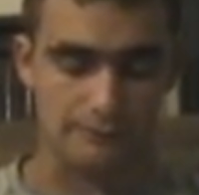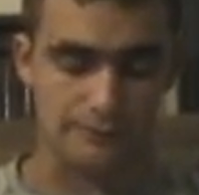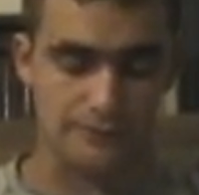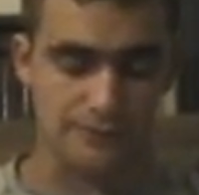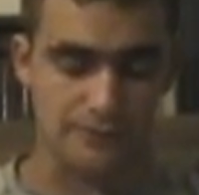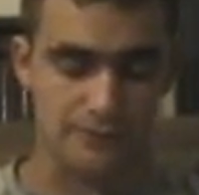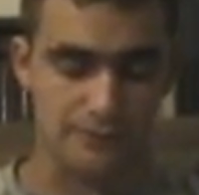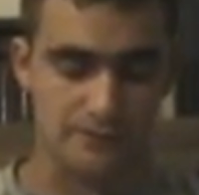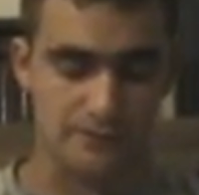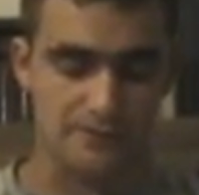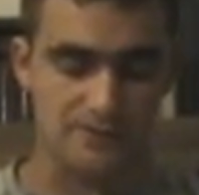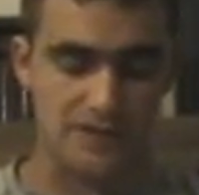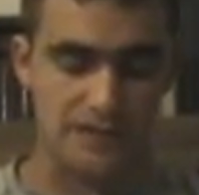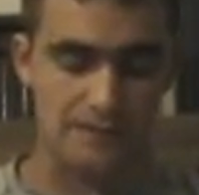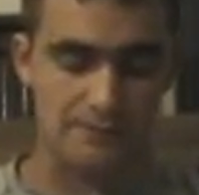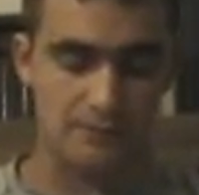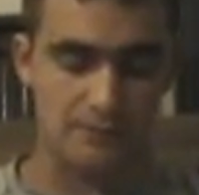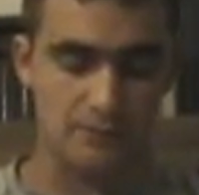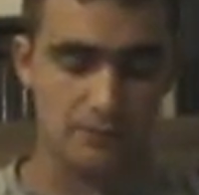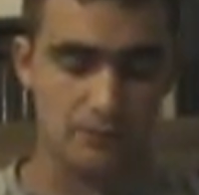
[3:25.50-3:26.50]
so an
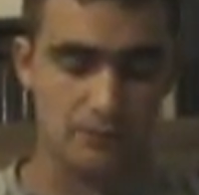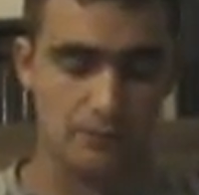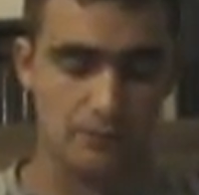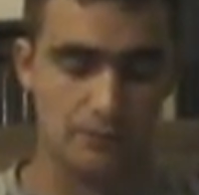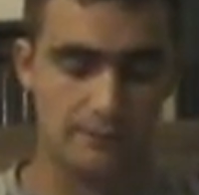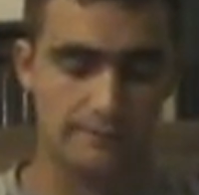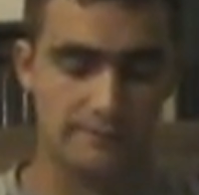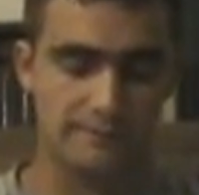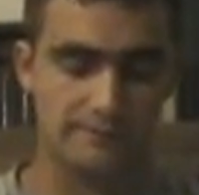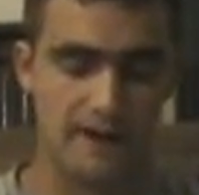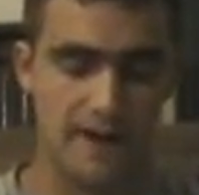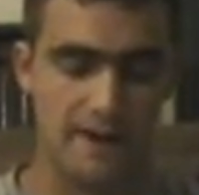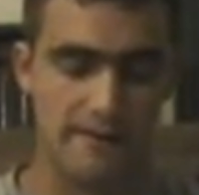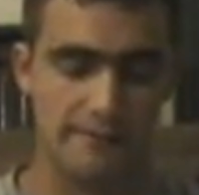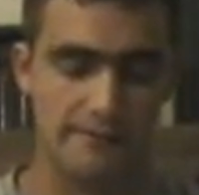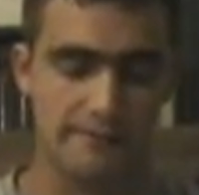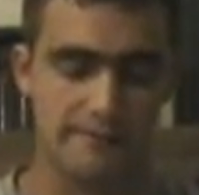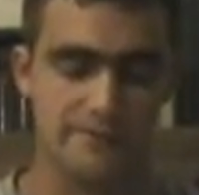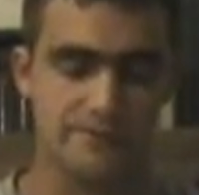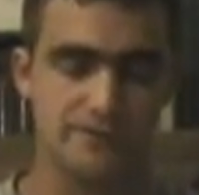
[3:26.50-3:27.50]
example, the word
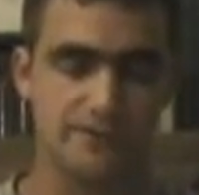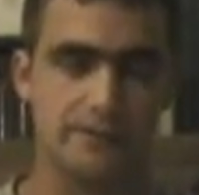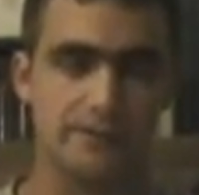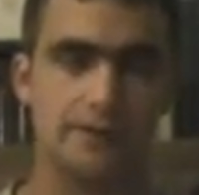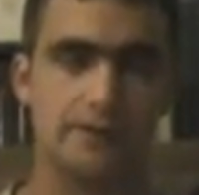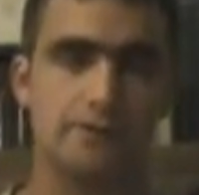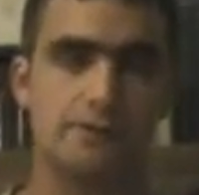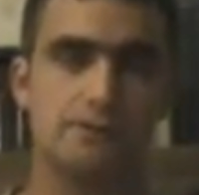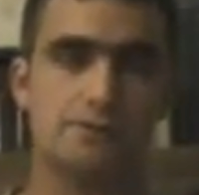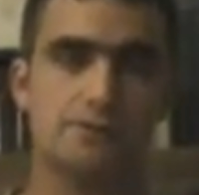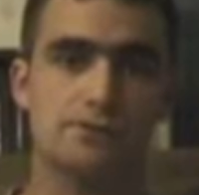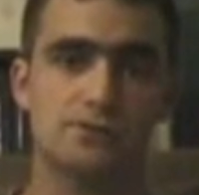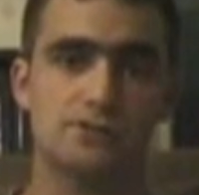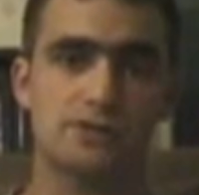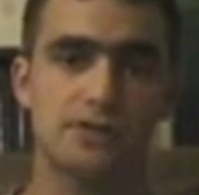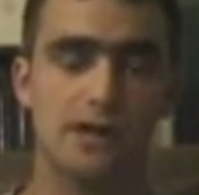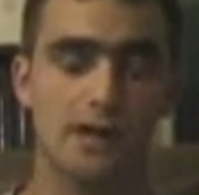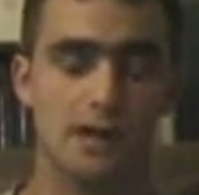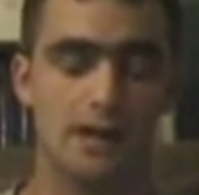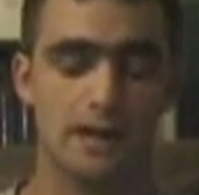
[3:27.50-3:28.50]
virus in English,
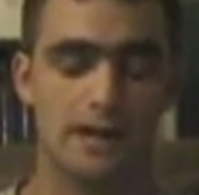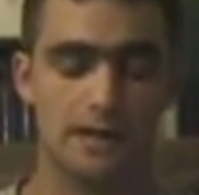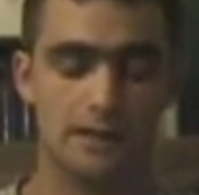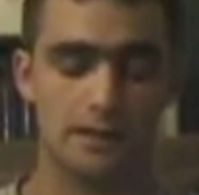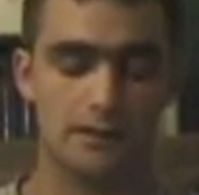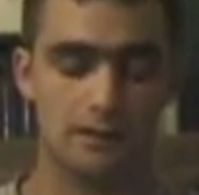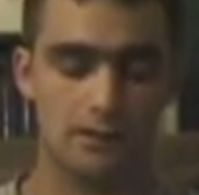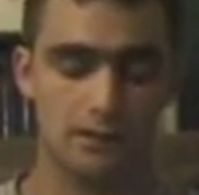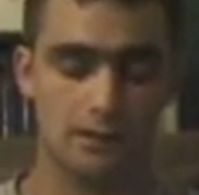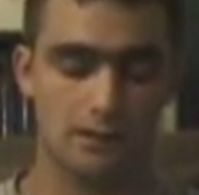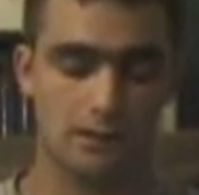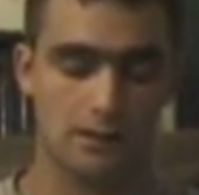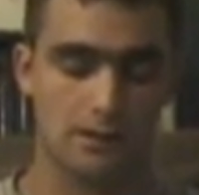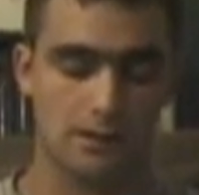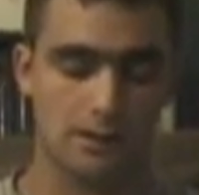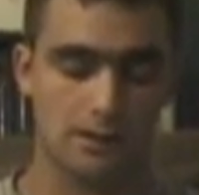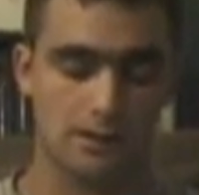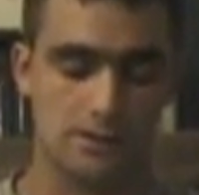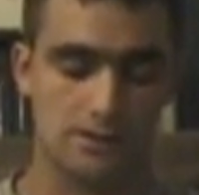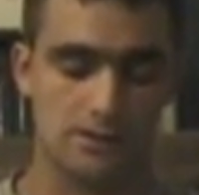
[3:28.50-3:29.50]
the I
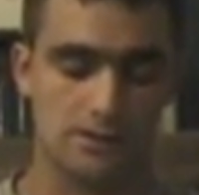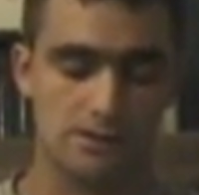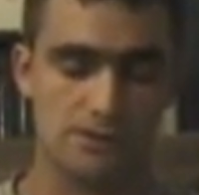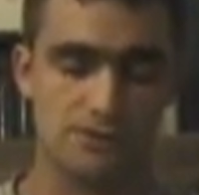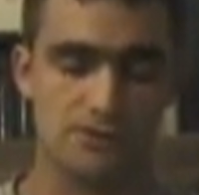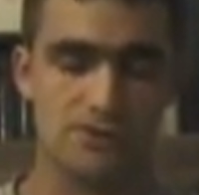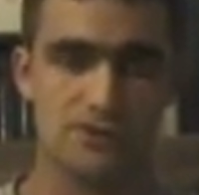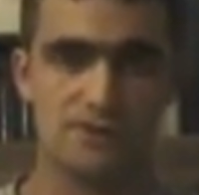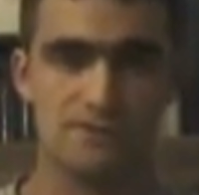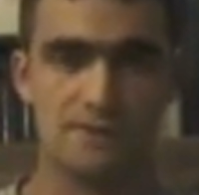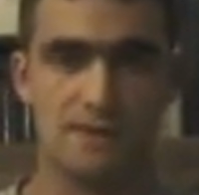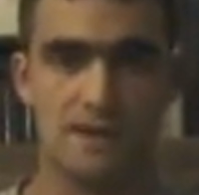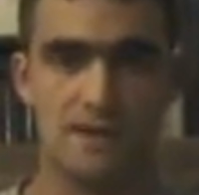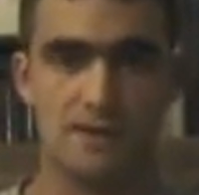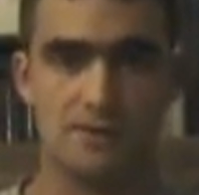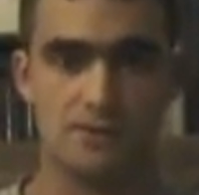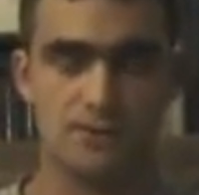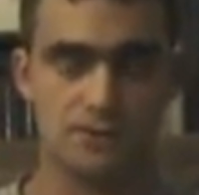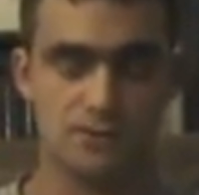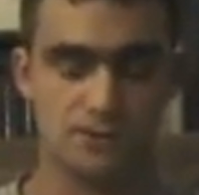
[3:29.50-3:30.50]
in Yiddish and
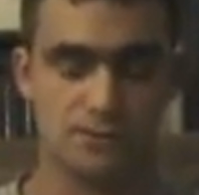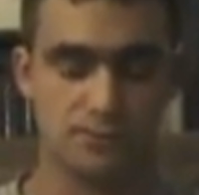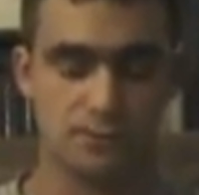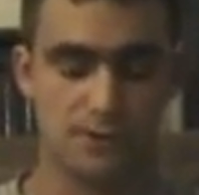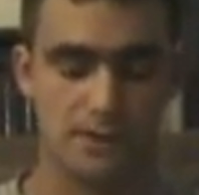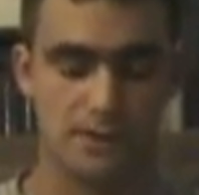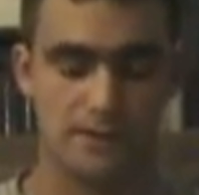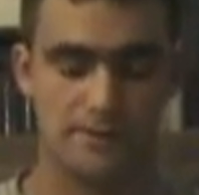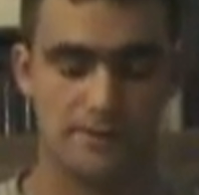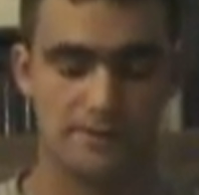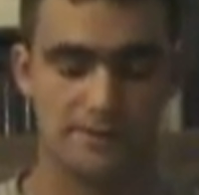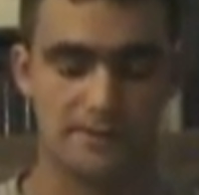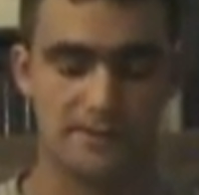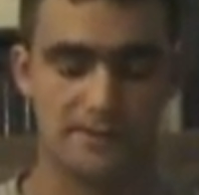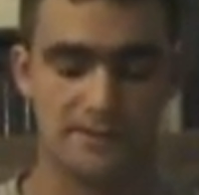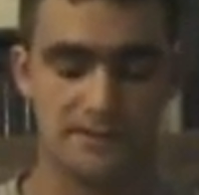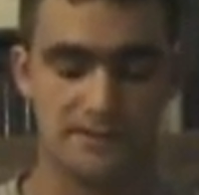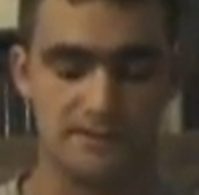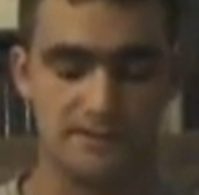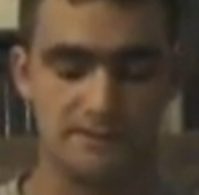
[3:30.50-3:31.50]
Spanish is pronounced
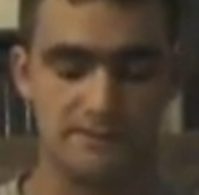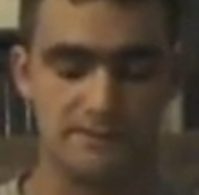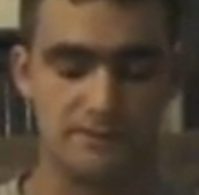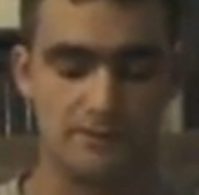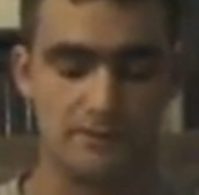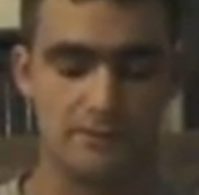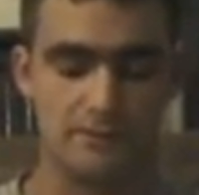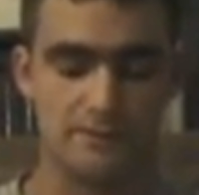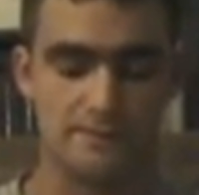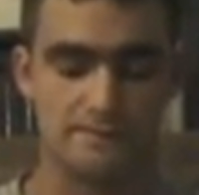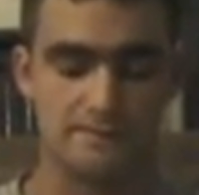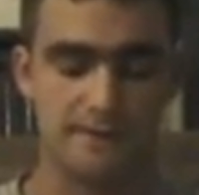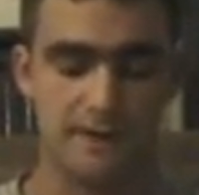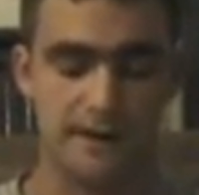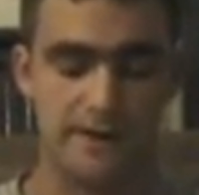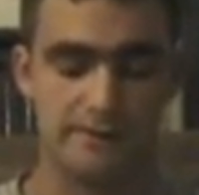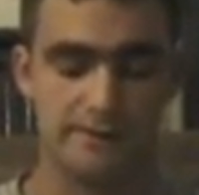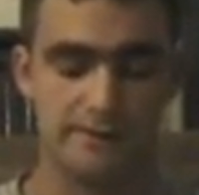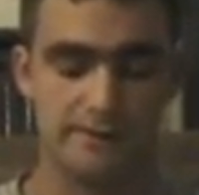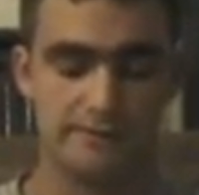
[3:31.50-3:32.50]
E. So it's
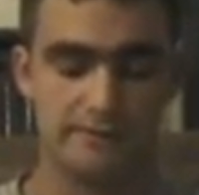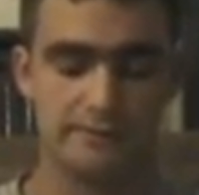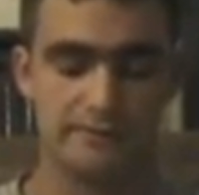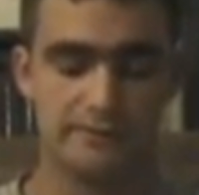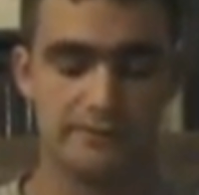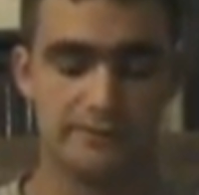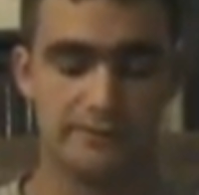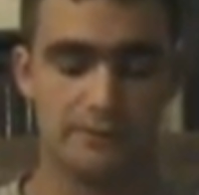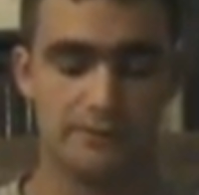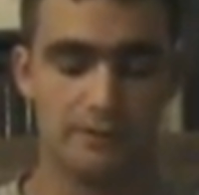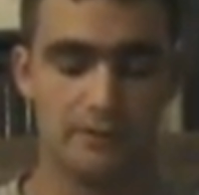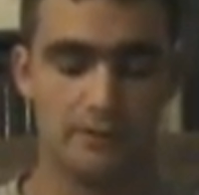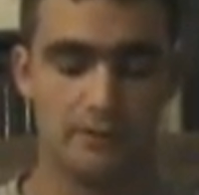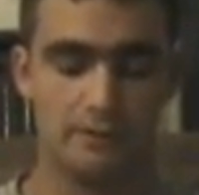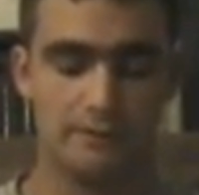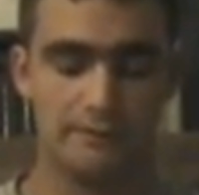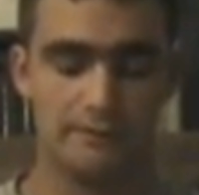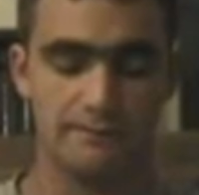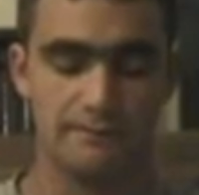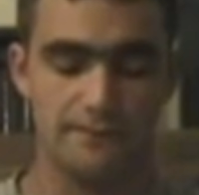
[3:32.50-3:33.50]
virus,
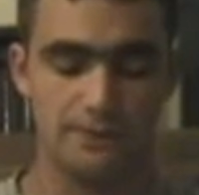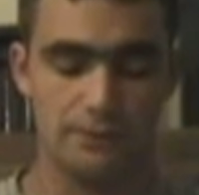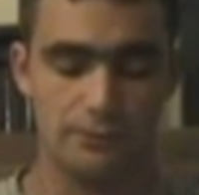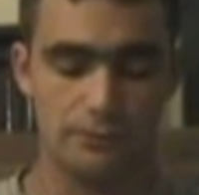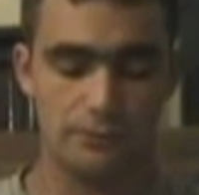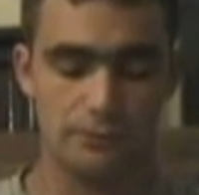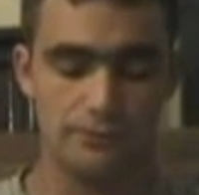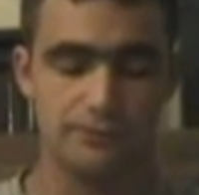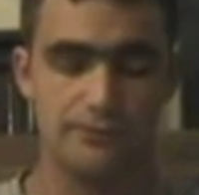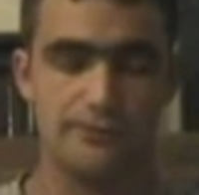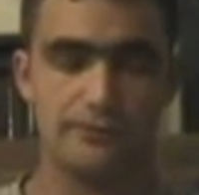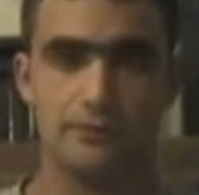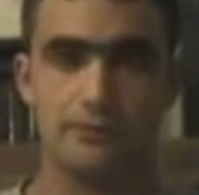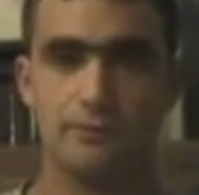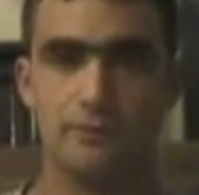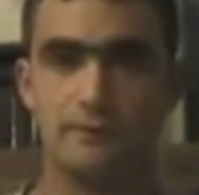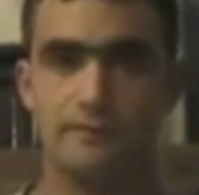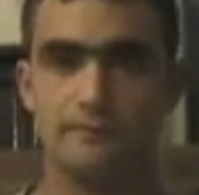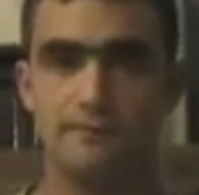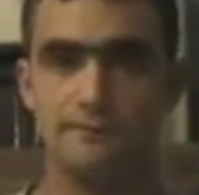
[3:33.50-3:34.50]
virus,
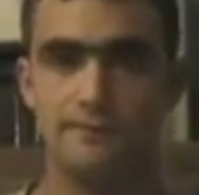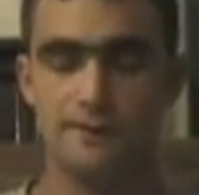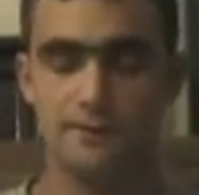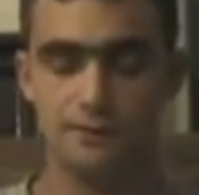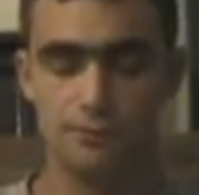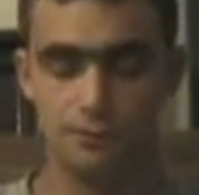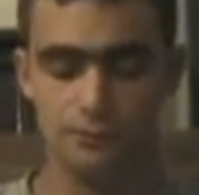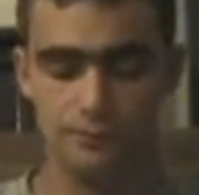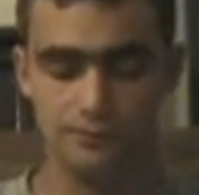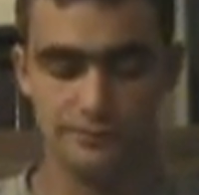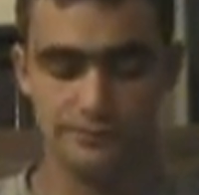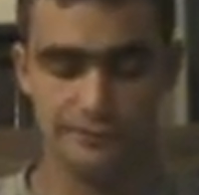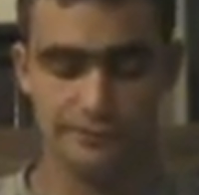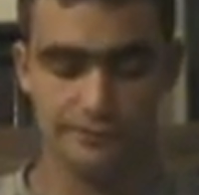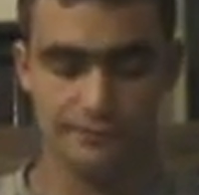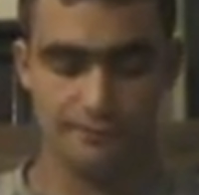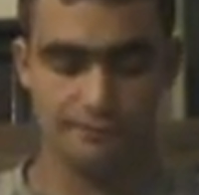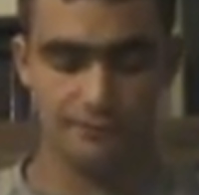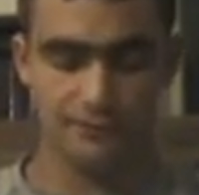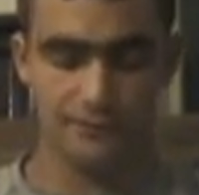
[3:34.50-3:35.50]
virus.